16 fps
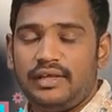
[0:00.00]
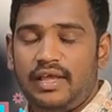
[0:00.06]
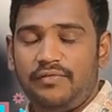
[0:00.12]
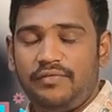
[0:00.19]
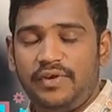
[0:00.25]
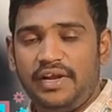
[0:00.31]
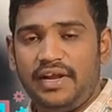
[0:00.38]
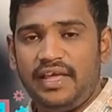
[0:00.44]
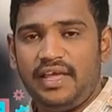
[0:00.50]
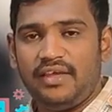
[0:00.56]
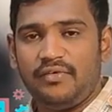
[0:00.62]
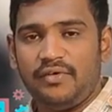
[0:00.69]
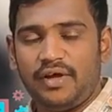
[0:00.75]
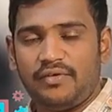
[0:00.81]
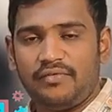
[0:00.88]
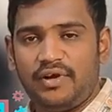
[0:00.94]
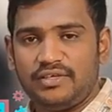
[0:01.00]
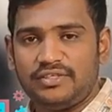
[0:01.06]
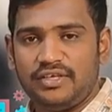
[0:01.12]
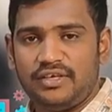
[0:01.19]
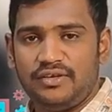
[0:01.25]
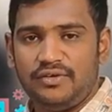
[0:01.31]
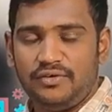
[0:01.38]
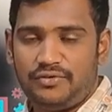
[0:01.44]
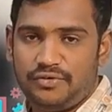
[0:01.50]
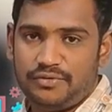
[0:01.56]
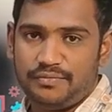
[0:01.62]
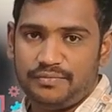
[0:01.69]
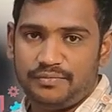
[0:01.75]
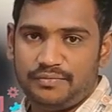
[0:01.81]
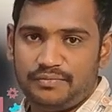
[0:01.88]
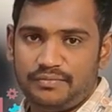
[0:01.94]
Every day you are watching
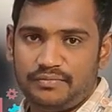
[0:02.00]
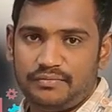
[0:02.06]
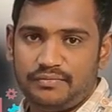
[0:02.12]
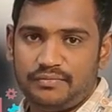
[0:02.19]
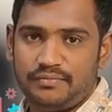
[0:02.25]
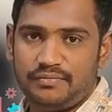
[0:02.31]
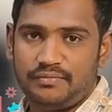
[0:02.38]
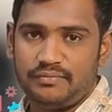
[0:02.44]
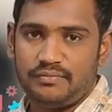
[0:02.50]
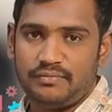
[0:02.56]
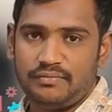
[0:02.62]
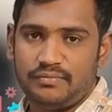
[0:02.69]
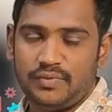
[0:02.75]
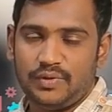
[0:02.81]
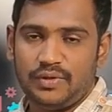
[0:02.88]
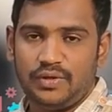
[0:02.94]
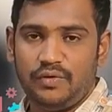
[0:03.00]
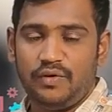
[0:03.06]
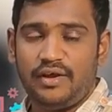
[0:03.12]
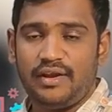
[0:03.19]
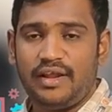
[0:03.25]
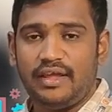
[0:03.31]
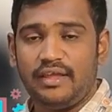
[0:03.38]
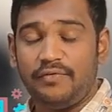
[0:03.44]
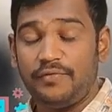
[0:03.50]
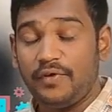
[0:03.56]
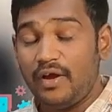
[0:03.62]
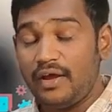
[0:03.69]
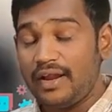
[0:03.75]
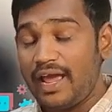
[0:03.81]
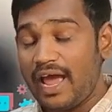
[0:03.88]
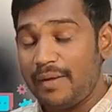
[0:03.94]
YouTube. If
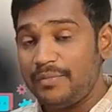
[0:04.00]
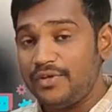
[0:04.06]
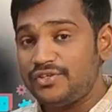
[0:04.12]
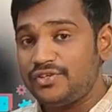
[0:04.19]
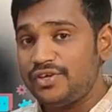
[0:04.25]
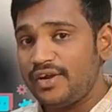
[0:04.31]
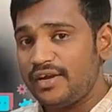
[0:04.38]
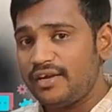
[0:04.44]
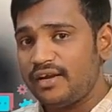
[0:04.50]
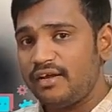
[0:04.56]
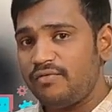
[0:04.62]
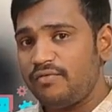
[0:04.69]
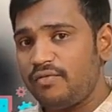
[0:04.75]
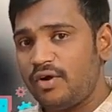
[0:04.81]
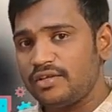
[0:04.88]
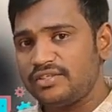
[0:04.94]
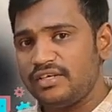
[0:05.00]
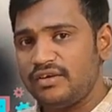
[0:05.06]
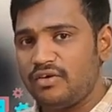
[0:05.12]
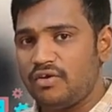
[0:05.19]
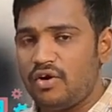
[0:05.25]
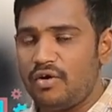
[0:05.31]
you are habituated of watching